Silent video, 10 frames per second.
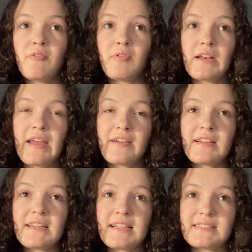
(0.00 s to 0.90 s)
When air
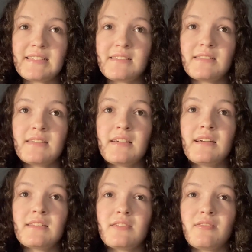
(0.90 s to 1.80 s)
condenses,
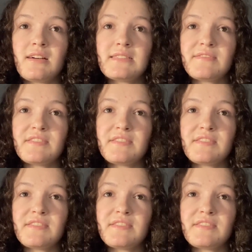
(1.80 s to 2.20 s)
the loss of